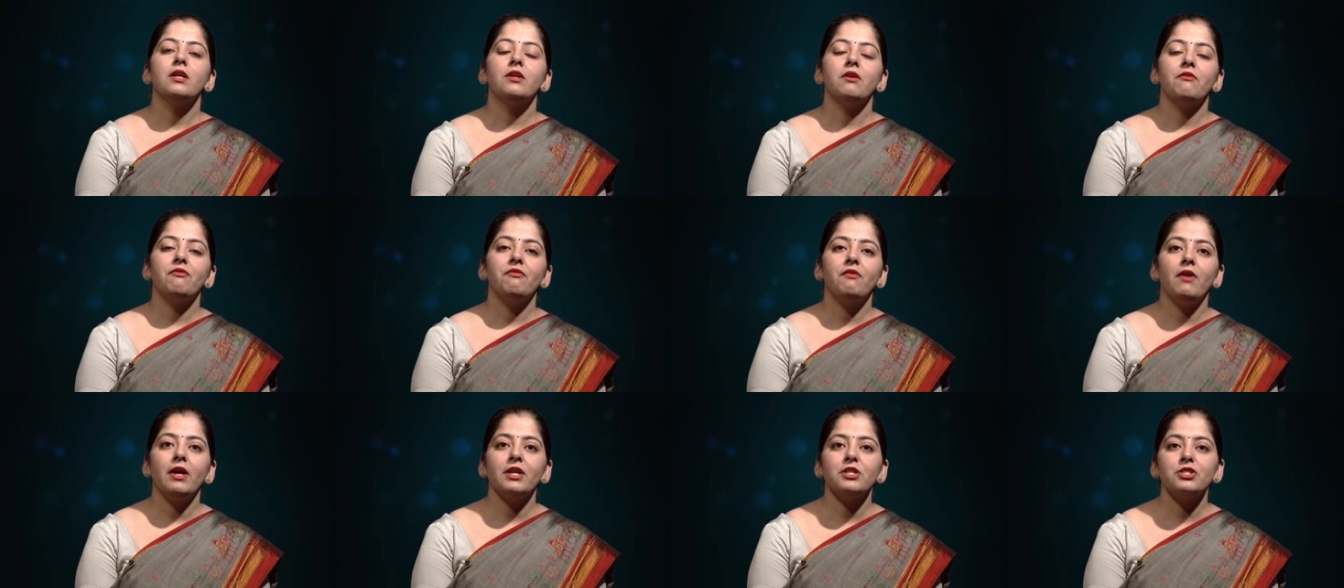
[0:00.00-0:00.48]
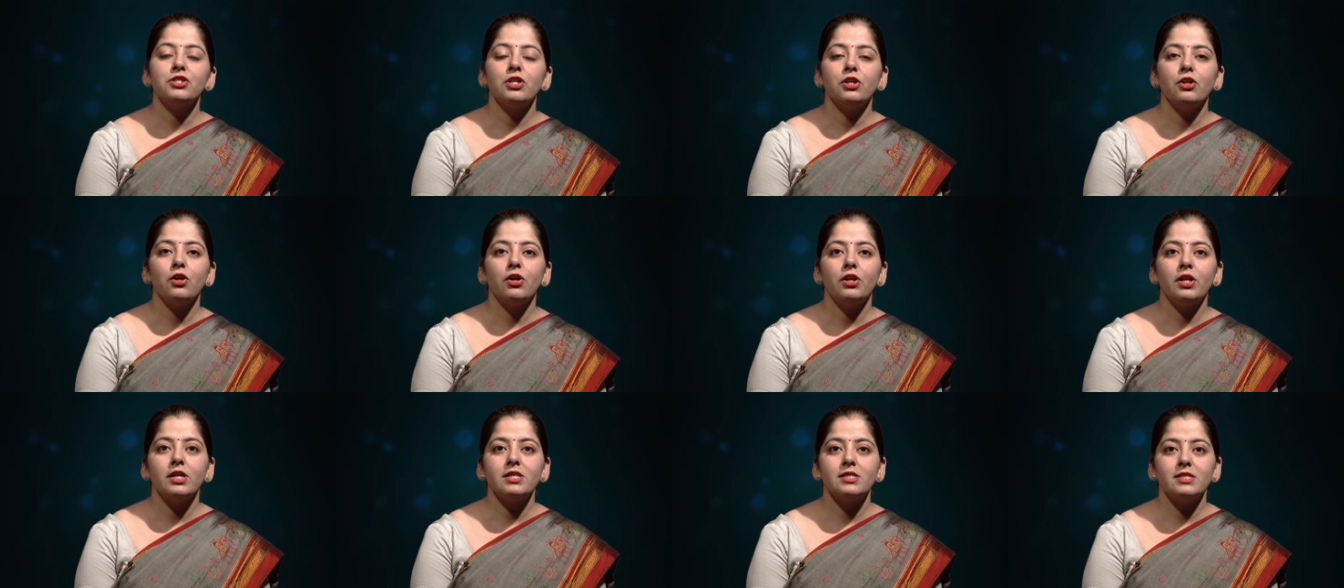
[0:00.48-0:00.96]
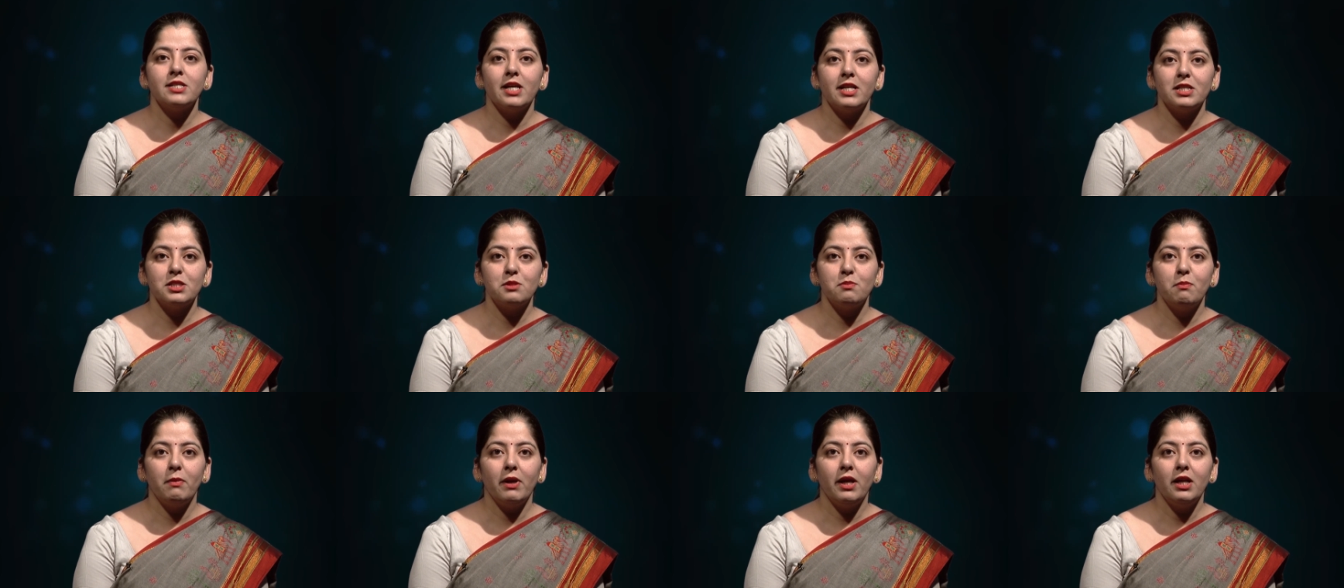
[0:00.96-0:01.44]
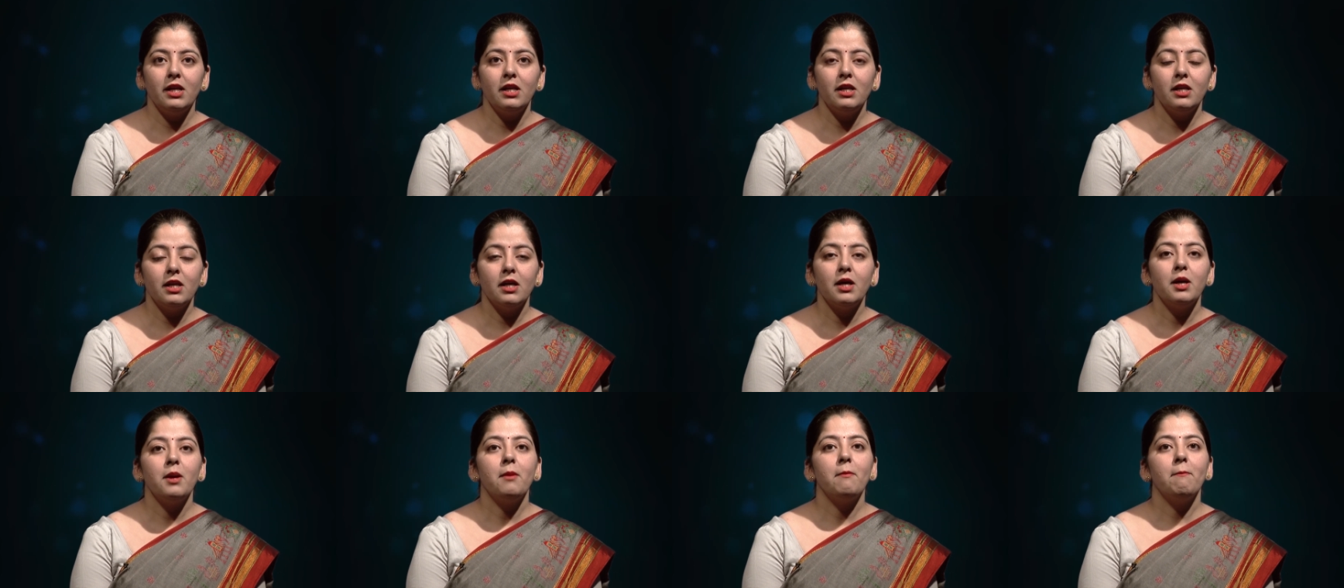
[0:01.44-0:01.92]
Reflection and assessment
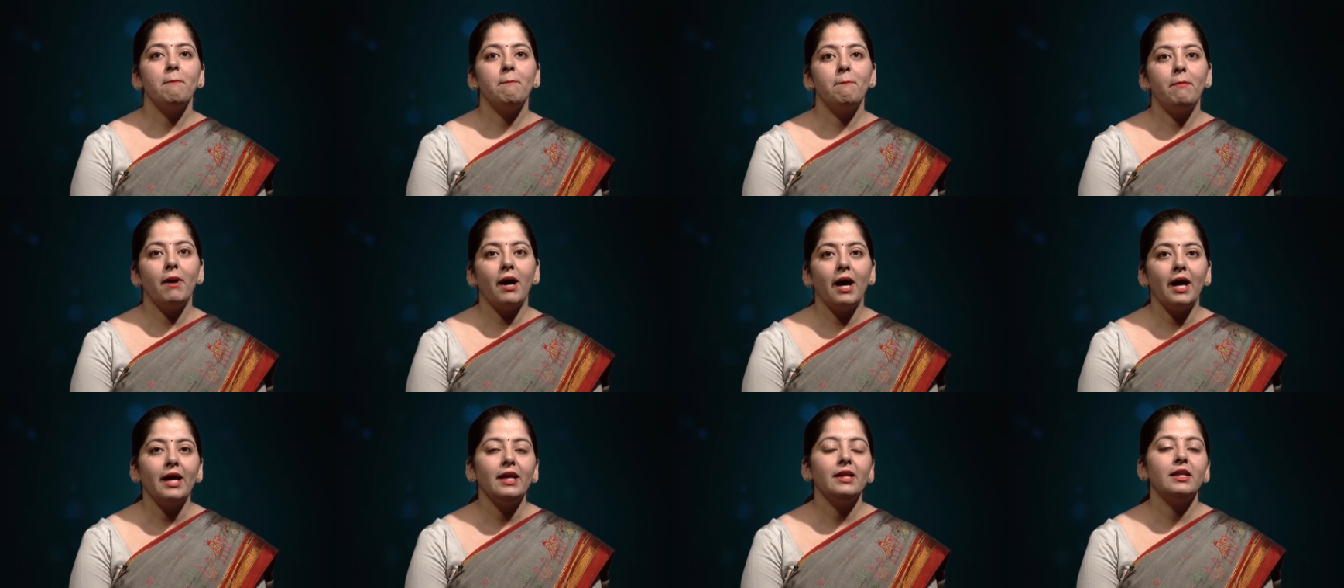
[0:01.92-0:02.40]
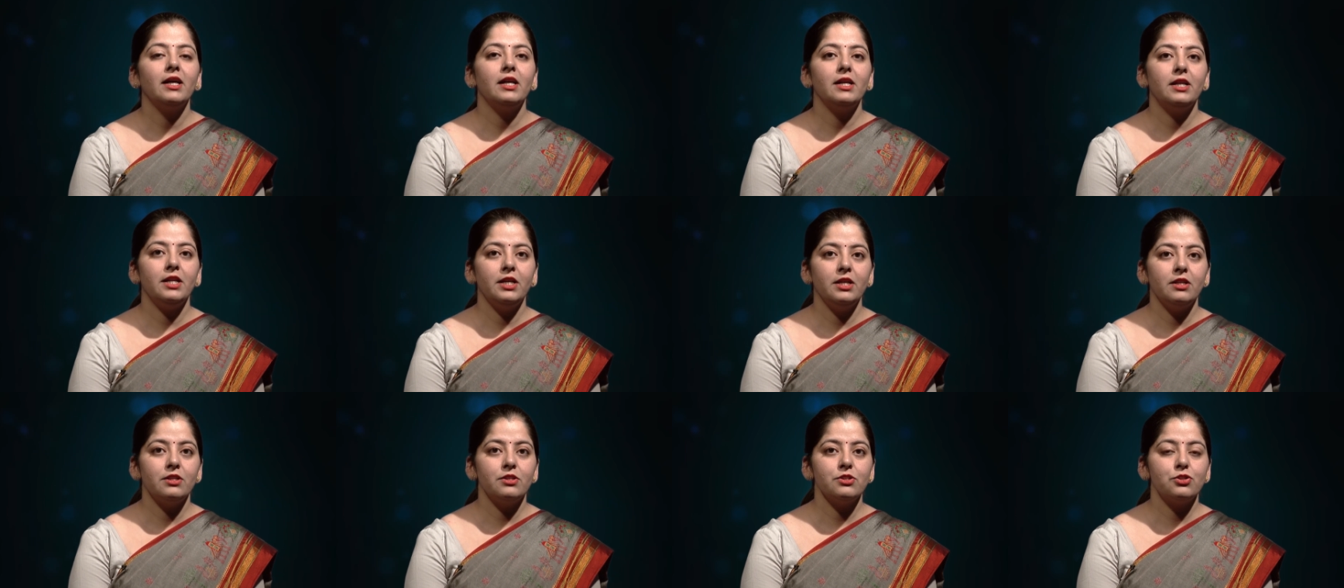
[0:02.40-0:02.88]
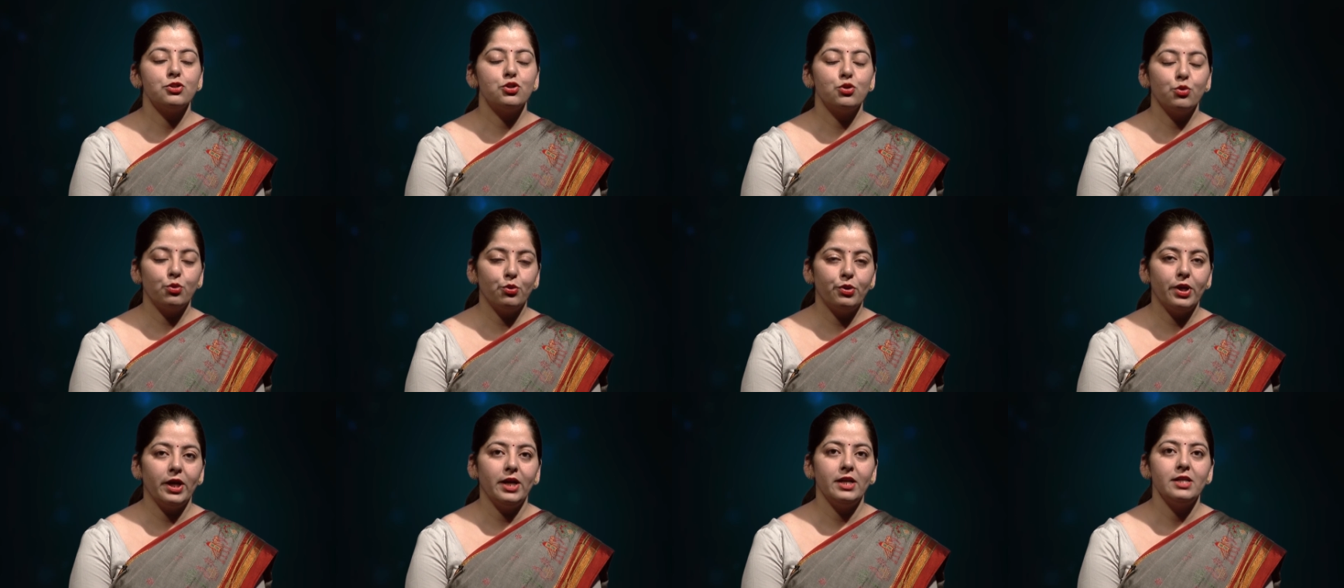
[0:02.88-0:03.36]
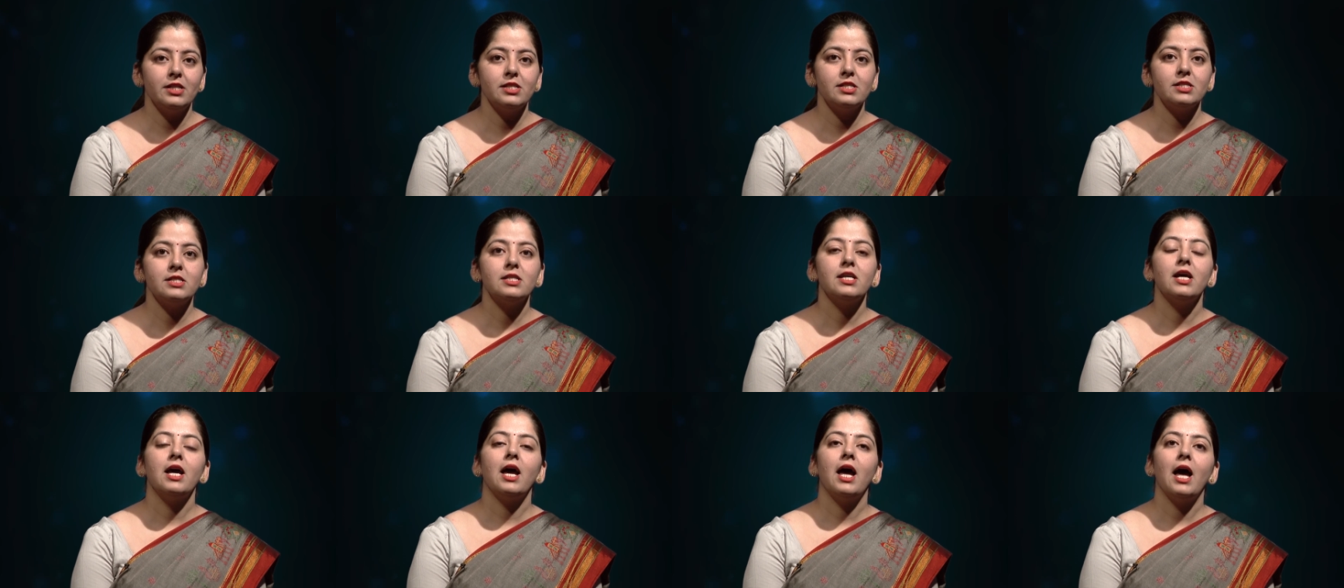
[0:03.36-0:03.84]
by the
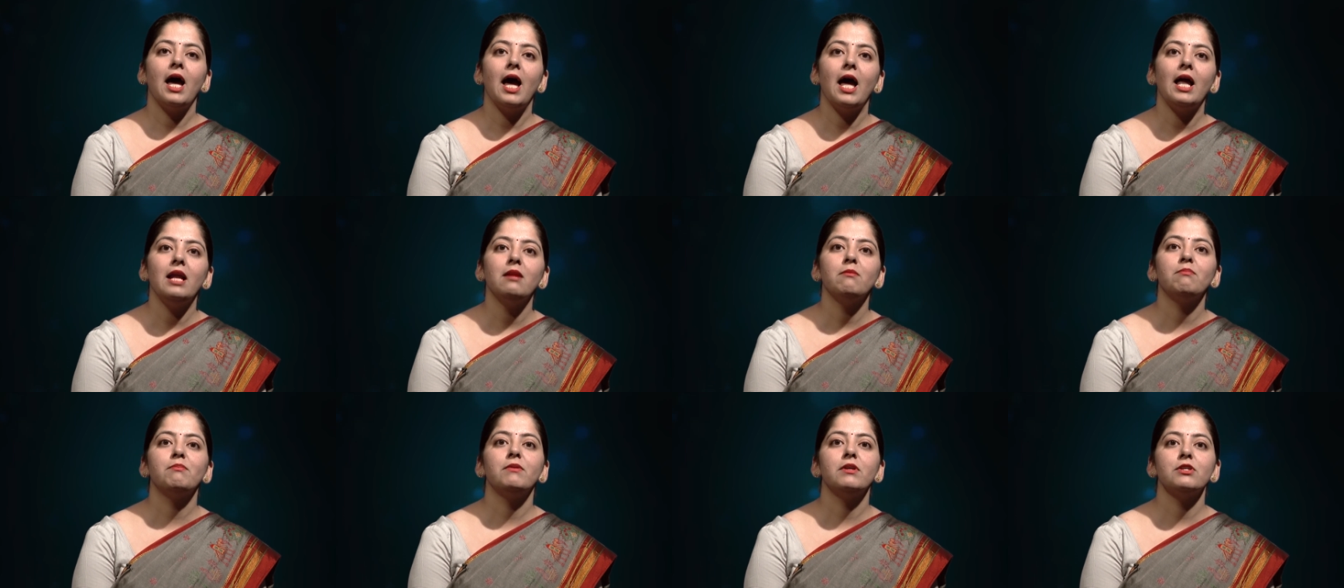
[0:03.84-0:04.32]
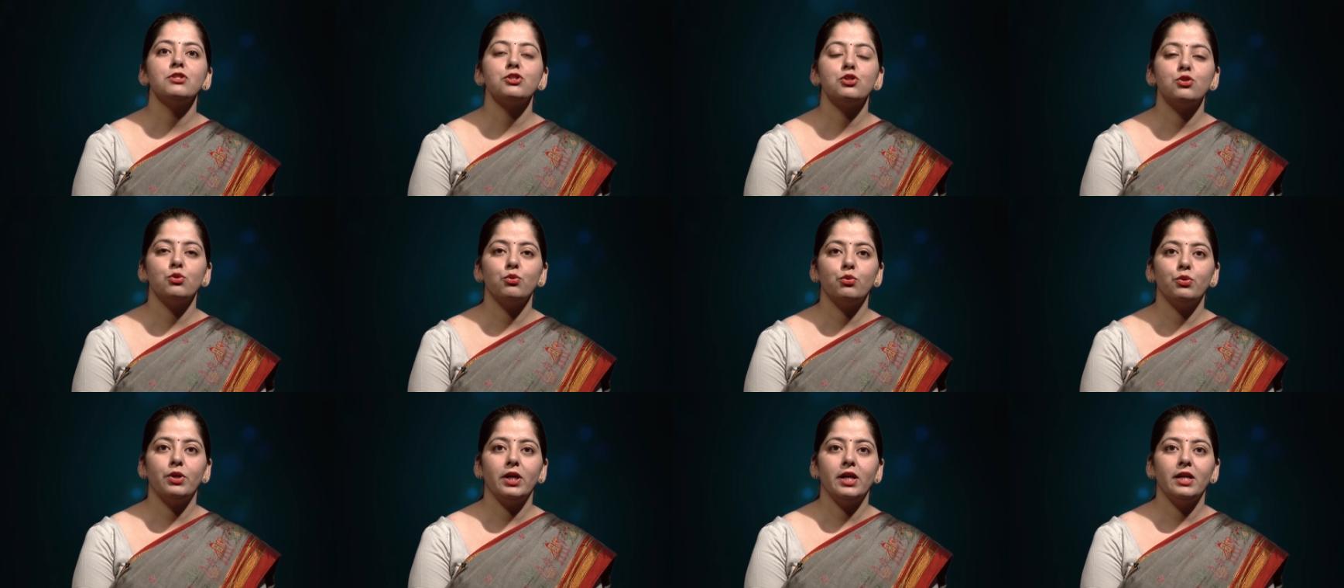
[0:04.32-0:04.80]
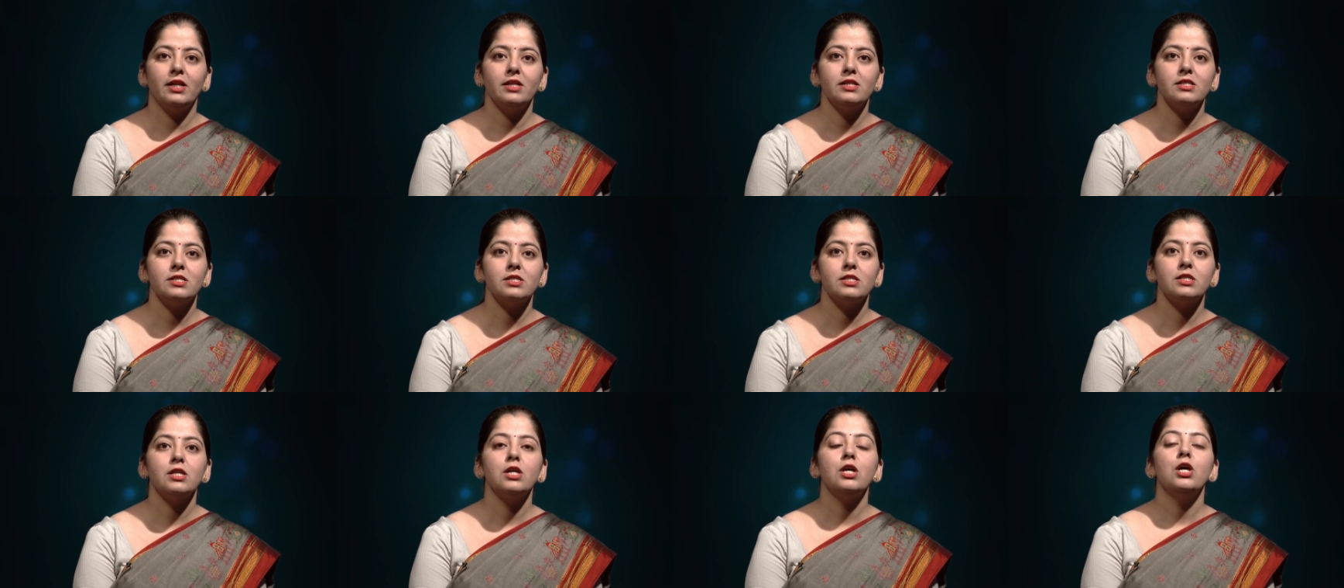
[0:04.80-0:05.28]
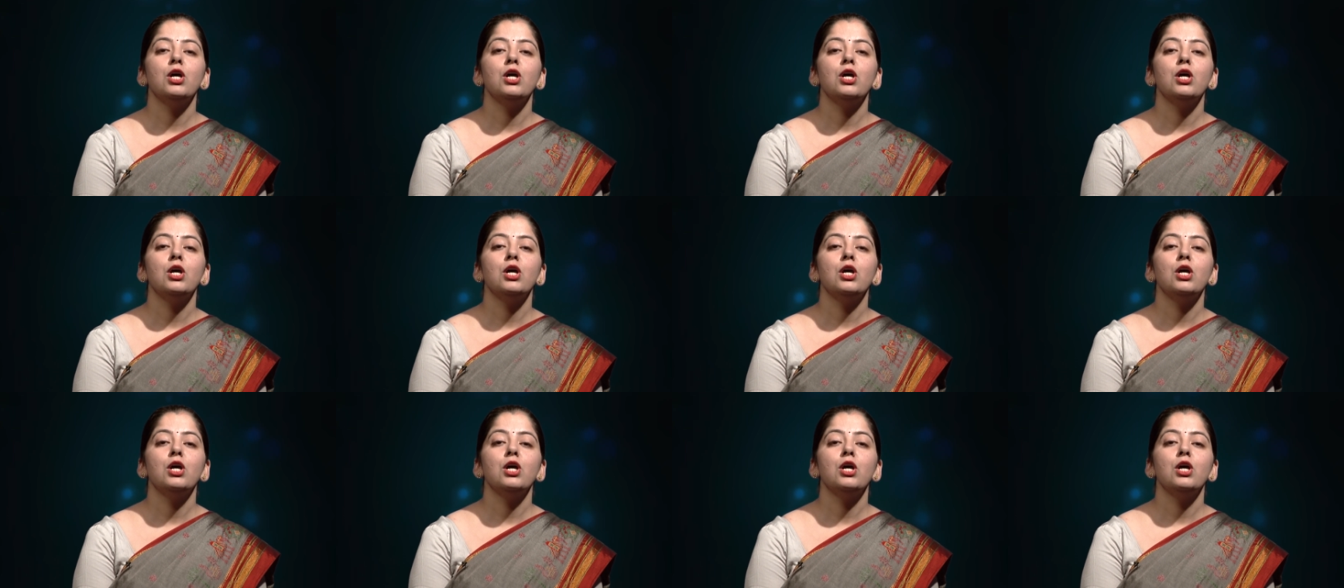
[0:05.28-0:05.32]
students help the students